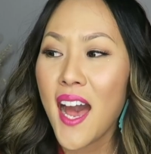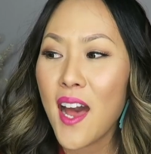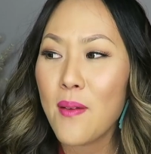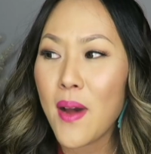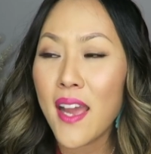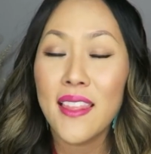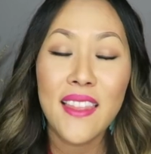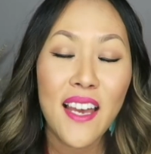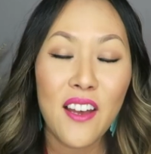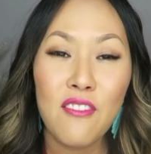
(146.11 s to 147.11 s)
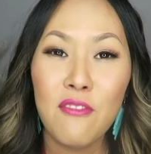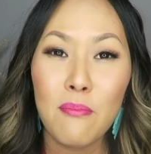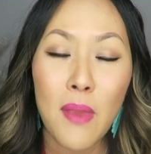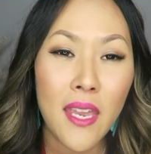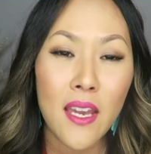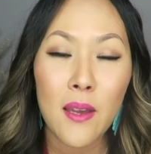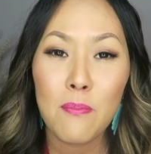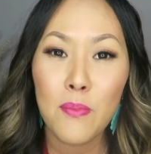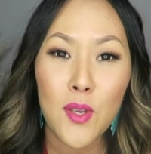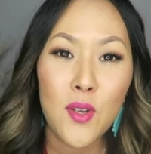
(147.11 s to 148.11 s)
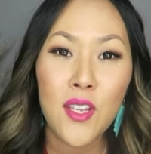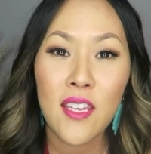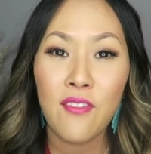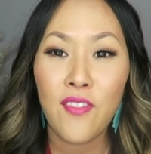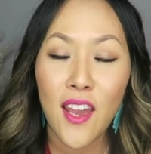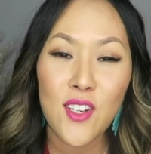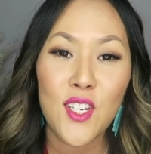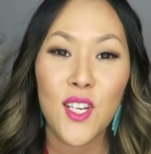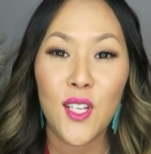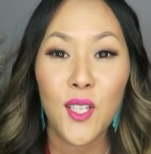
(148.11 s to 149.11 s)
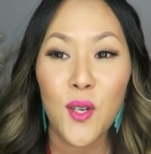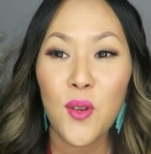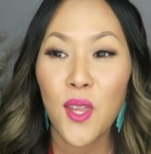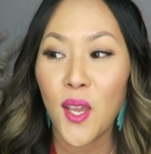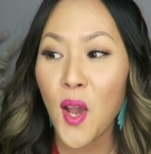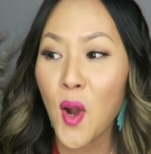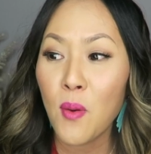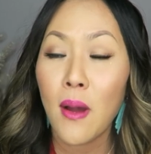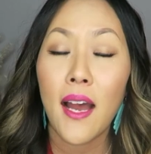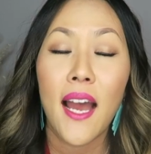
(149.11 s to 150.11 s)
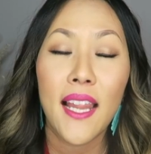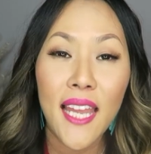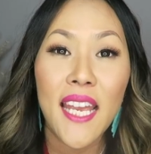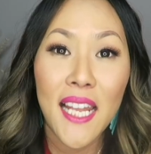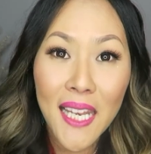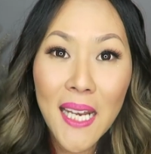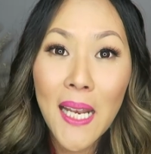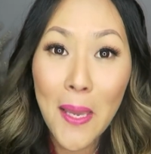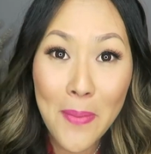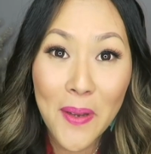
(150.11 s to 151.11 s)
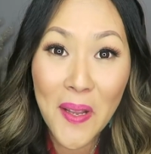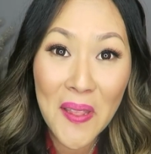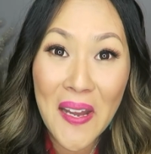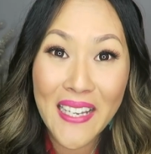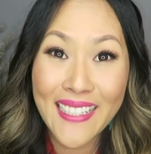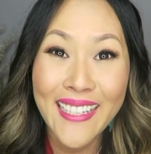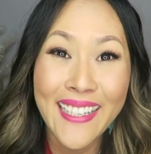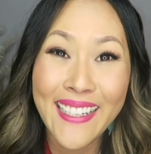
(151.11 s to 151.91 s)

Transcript: Um, I love makeup, beauty, fashion, clothing, home. I like a little about a lot.